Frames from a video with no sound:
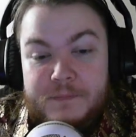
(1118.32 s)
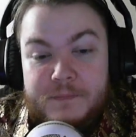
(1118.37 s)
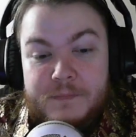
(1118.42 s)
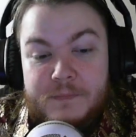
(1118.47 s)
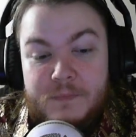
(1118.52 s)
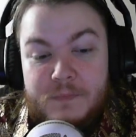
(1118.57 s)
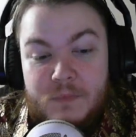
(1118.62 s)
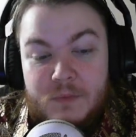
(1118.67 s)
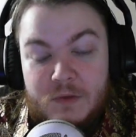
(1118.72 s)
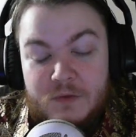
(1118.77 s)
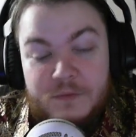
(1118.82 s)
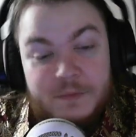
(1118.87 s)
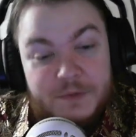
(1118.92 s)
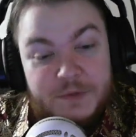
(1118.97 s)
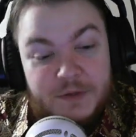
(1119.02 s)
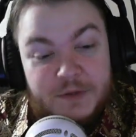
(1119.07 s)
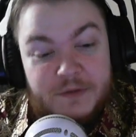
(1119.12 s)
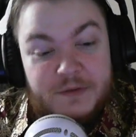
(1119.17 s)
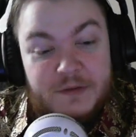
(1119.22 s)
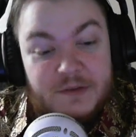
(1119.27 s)
This
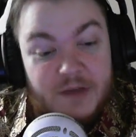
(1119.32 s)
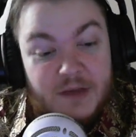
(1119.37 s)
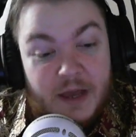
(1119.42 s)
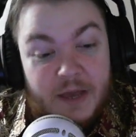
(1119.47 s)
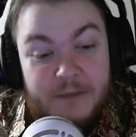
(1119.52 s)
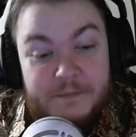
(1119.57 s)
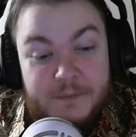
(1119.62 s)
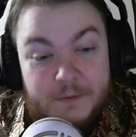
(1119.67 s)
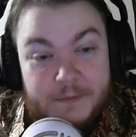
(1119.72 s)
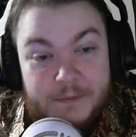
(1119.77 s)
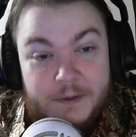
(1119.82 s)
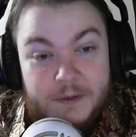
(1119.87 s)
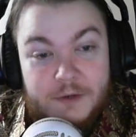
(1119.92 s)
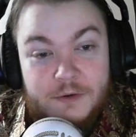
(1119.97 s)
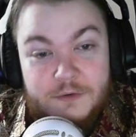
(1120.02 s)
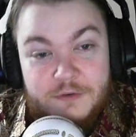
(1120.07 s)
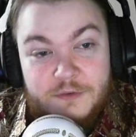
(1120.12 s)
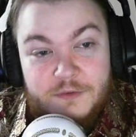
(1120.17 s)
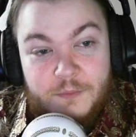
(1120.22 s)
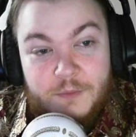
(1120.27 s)
was a design
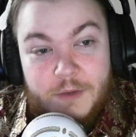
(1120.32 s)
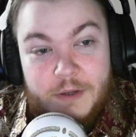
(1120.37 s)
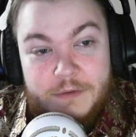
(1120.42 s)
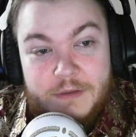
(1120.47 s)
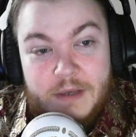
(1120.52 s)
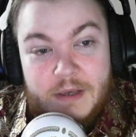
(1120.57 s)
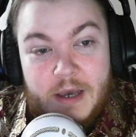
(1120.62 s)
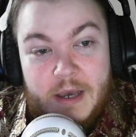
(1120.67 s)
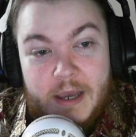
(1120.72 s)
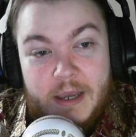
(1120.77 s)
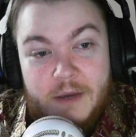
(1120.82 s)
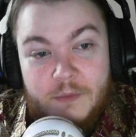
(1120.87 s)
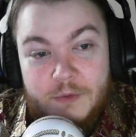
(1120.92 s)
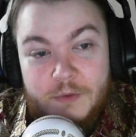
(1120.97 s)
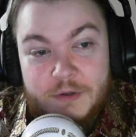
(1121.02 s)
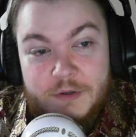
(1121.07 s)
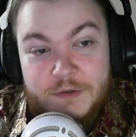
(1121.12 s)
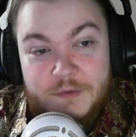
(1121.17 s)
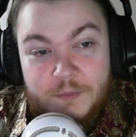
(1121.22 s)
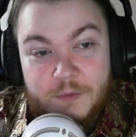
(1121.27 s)
proposed while the
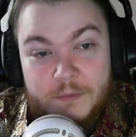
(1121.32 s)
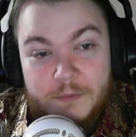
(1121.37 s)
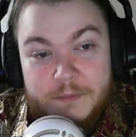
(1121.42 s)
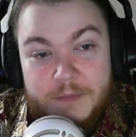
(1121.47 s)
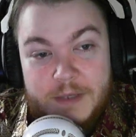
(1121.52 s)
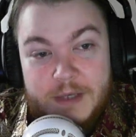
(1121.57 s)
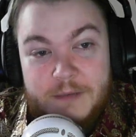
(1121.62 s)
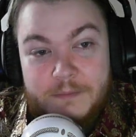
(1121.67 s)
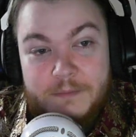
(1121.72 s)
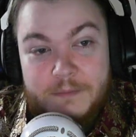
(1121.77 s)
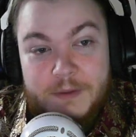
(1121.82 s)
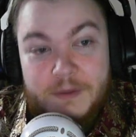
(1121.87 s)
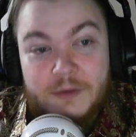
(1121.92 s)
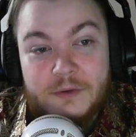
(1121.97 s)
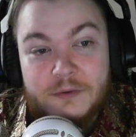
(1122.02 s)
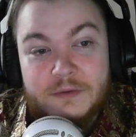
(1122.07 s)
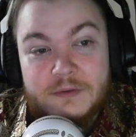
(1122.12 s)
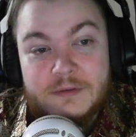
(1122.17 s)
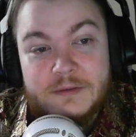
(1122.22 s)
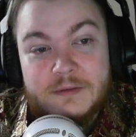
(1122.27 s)
Iowas were being
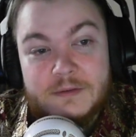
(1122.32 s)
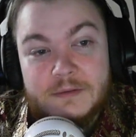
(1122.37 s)
built.